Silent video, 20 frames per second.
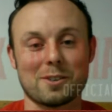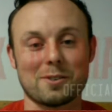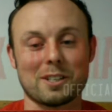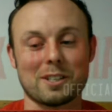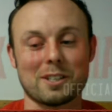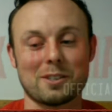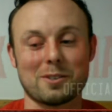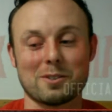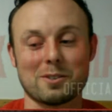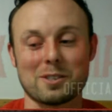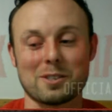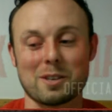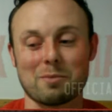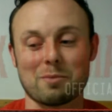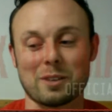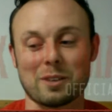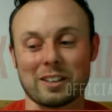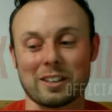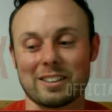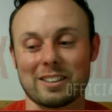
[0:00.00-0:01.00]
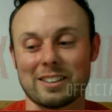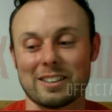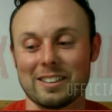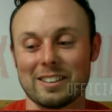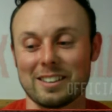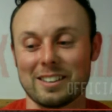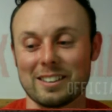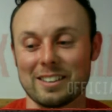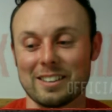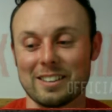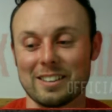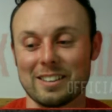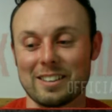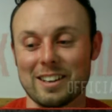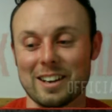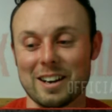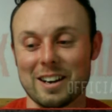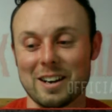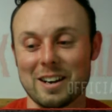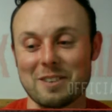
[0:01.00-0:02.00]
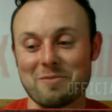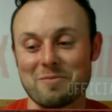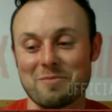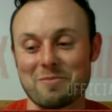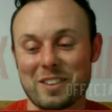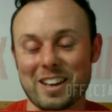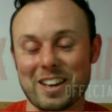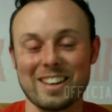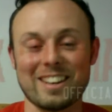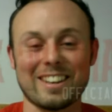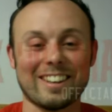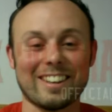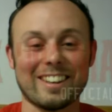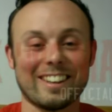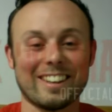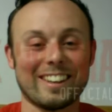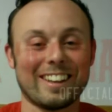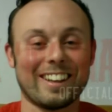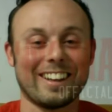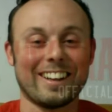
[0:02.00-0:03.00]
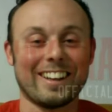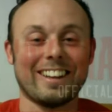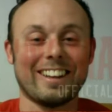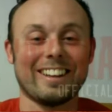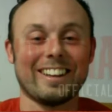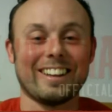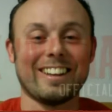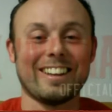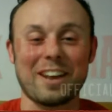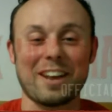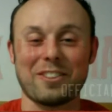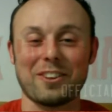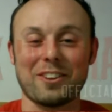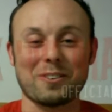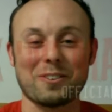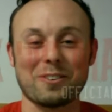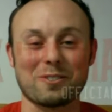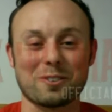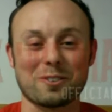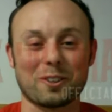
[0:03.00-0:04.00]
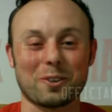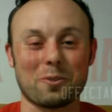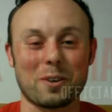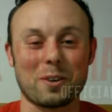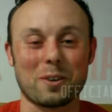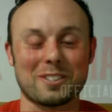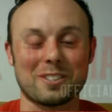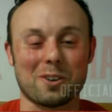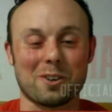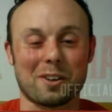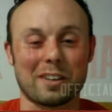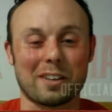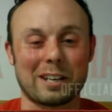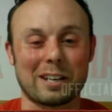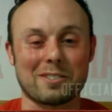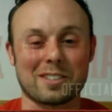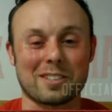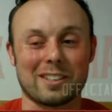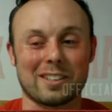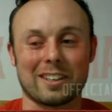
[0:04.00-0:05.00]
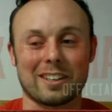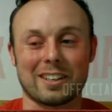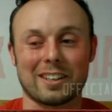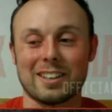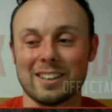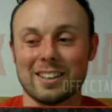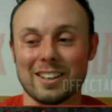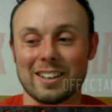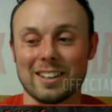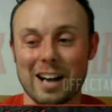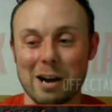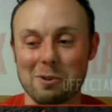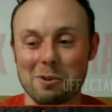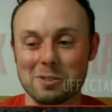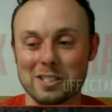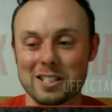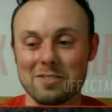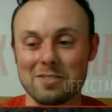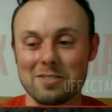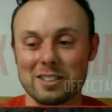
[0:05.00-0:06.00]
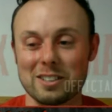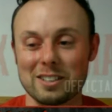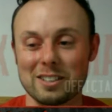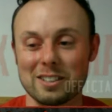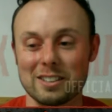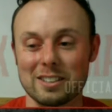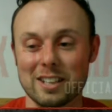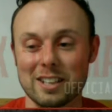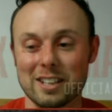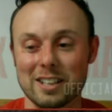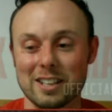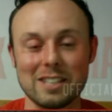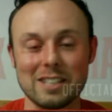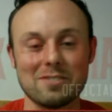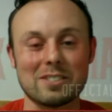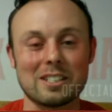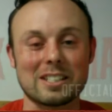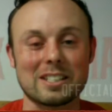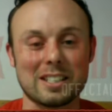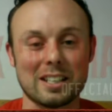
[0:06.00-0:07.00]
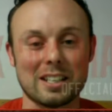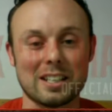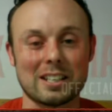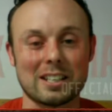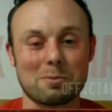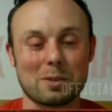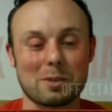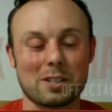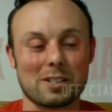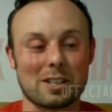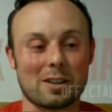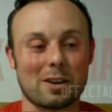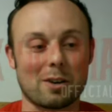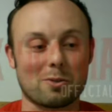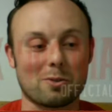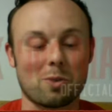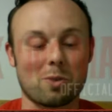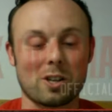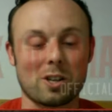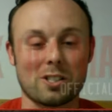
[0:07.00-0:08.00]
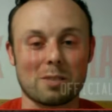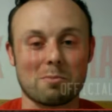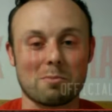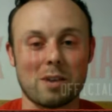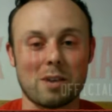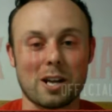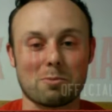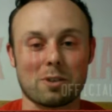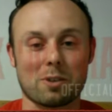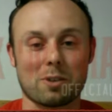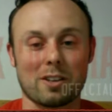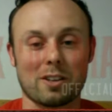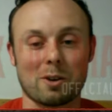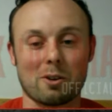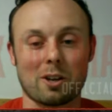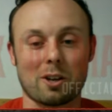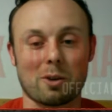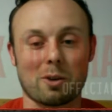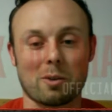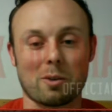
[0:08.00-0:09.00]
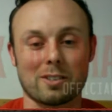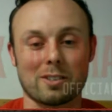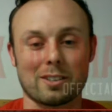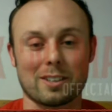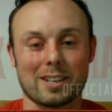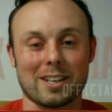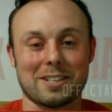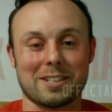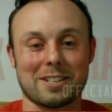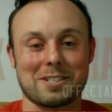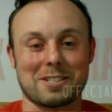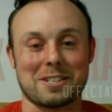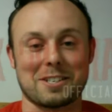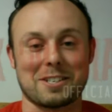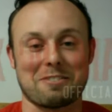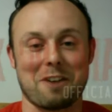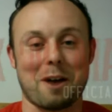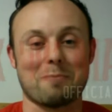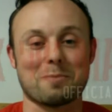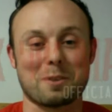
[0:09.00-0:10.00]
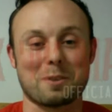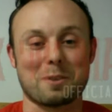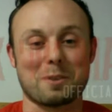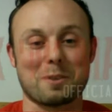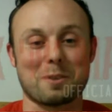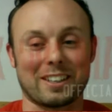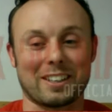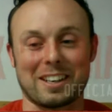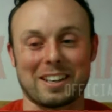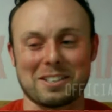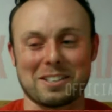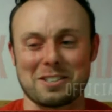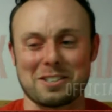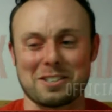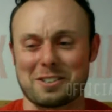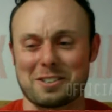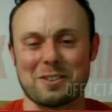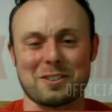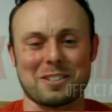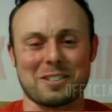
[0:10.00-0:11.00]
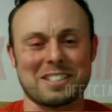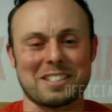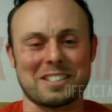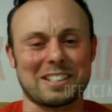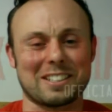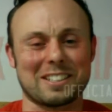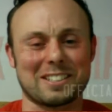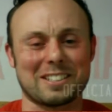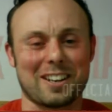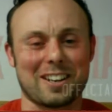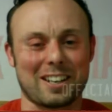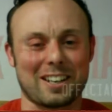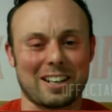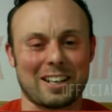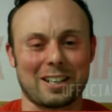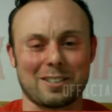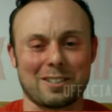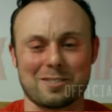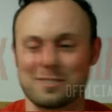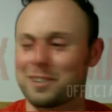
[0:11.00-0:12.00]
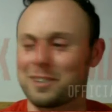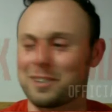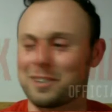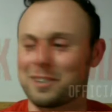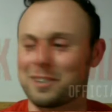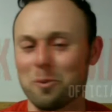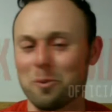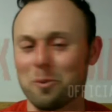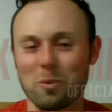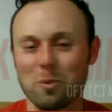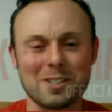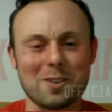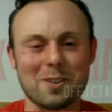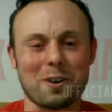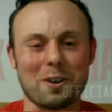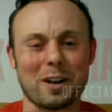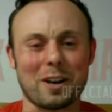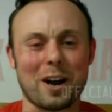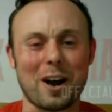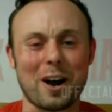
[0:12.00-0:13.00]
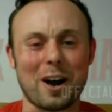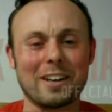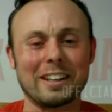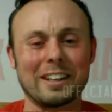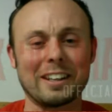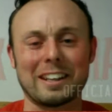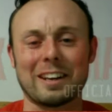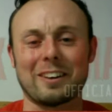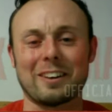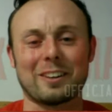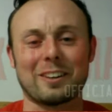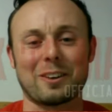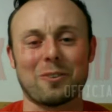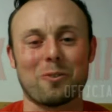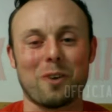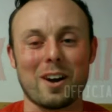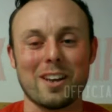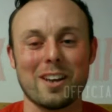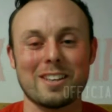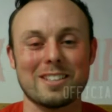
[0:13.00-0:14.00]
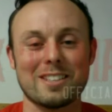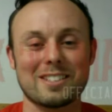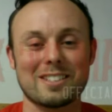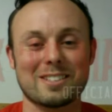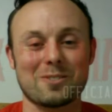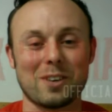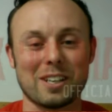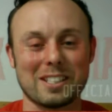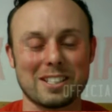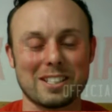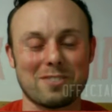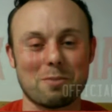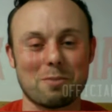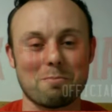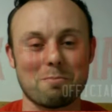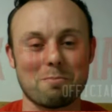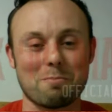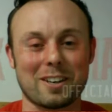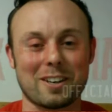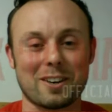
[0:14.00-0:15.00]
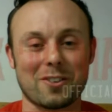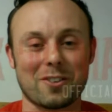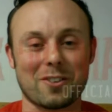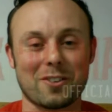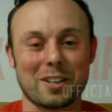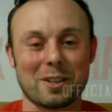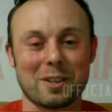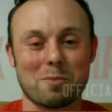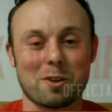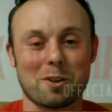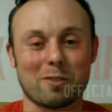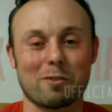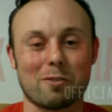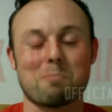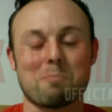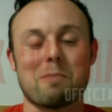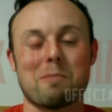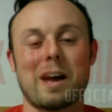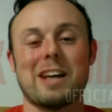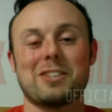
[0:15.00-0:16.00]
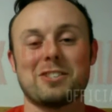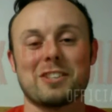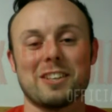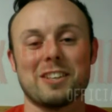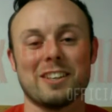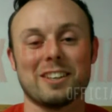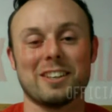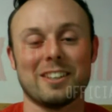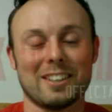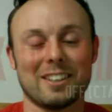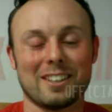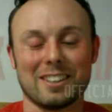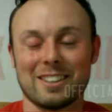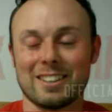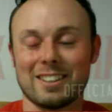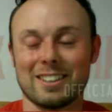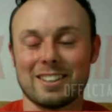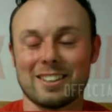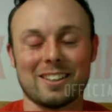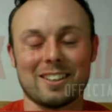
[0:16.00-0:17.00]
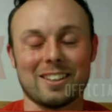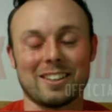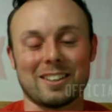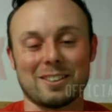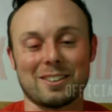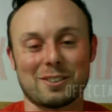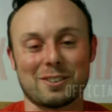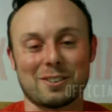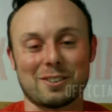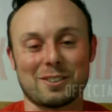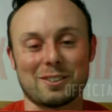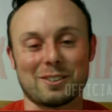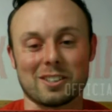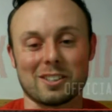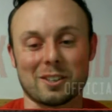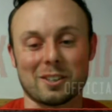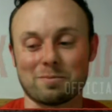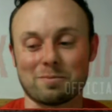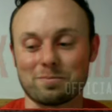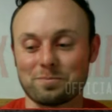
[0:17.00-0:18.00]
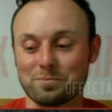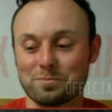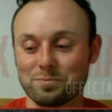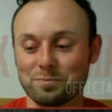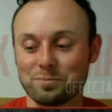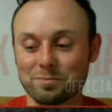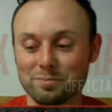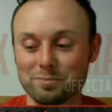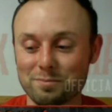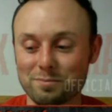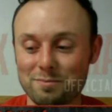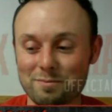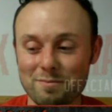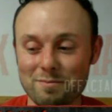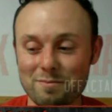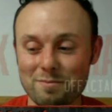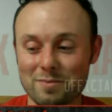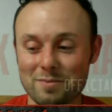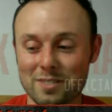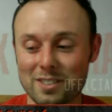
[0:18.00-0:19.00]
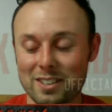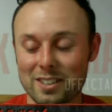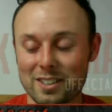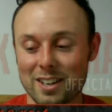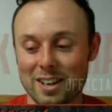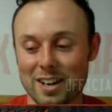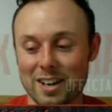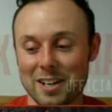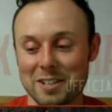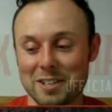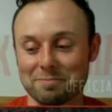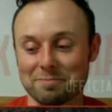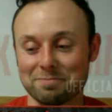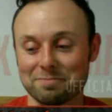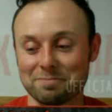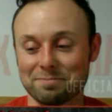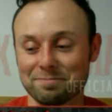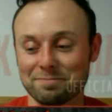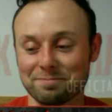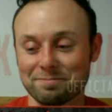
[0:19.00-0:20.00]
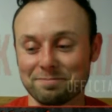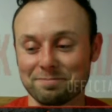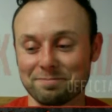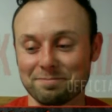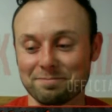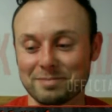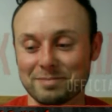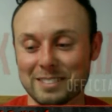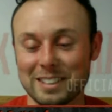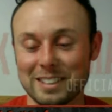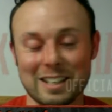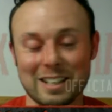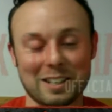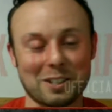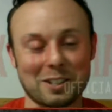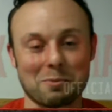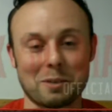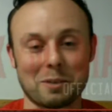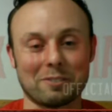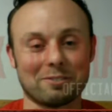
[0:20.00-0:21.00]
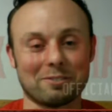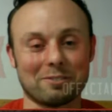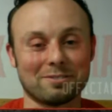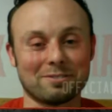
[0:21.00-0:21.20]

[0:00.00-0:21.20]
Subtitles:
gotta do something. Um, yeah, I thought that was really weird too. I think I was like, I didn't even see it because I was watching the match, but I think I like went to the kitchen and grabbed something and I just heard Cena talking and I was like, what is going on in there? Like, why does he have a mic? Aren't they in the middle of a match? Oh, that's so silly. Um, I don't know, man.